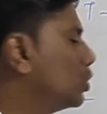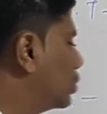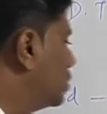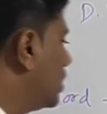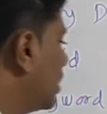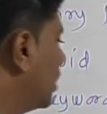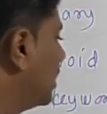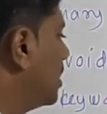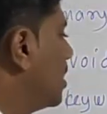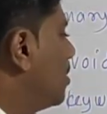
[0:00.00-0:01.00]
So
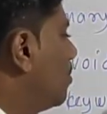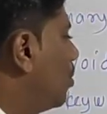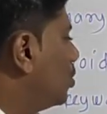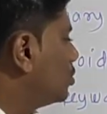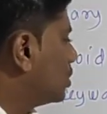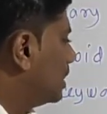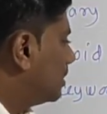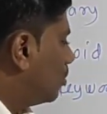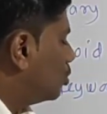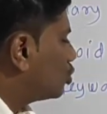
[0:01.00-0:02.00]
generally
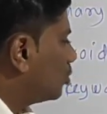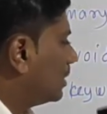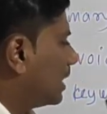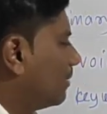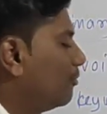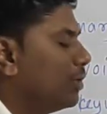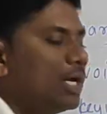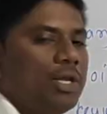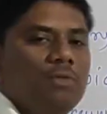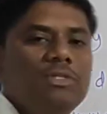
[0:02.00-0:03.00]
most of the time we
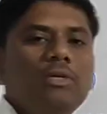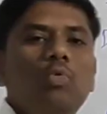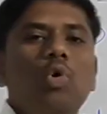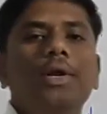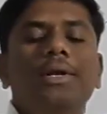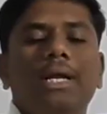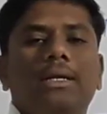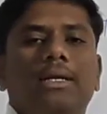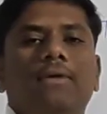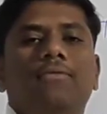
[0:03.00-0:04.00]
are using void
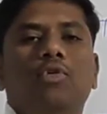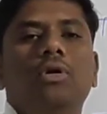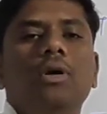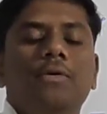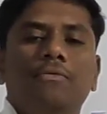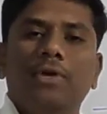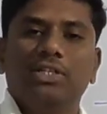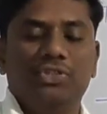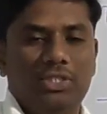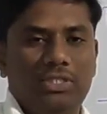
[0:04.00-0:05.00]
data type for
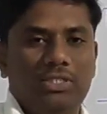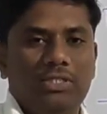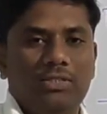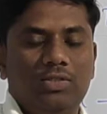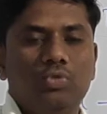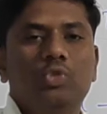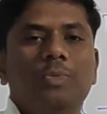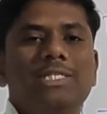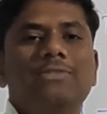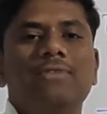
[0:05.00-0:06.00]
functions to
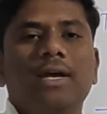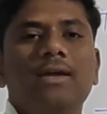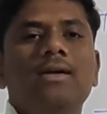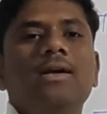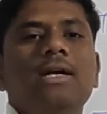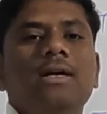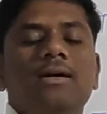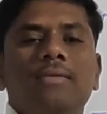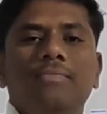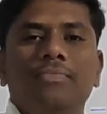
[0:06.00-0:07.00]
specify
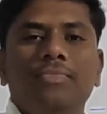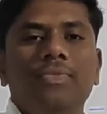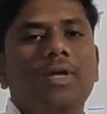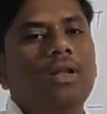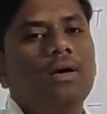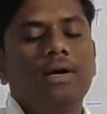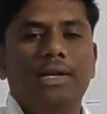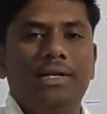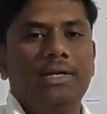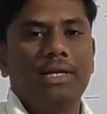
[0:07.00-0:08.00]
null
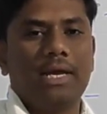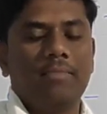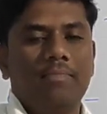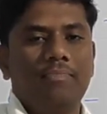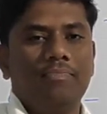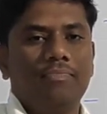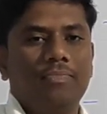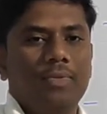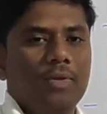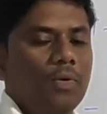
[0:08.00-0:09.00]
return type.
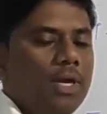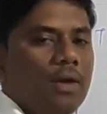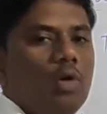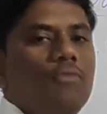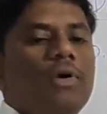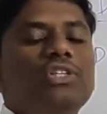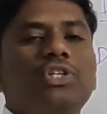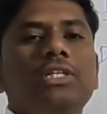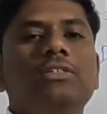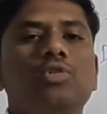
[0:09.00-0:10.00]
Okay, or
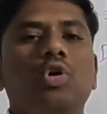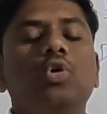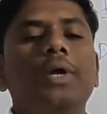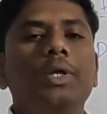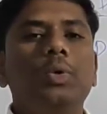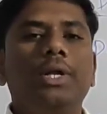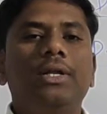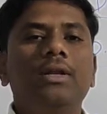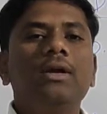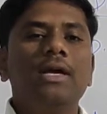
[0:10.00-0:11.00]
function is not going to
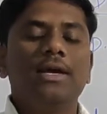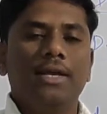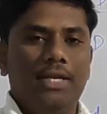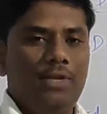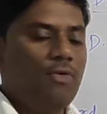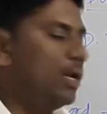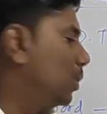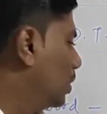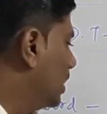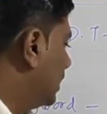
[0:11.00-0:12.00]
return any value.